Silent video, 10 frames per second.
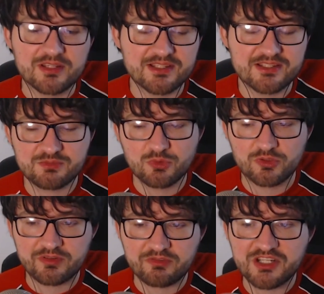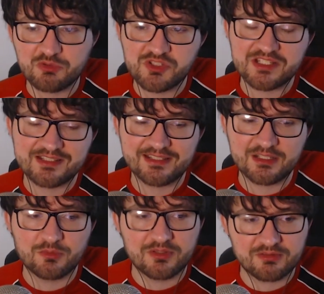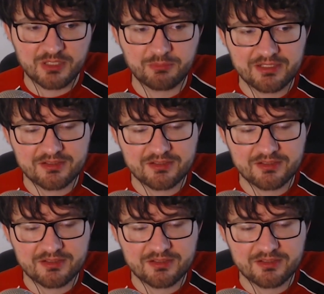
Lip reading: There's more of a frequency to it now, where they're coming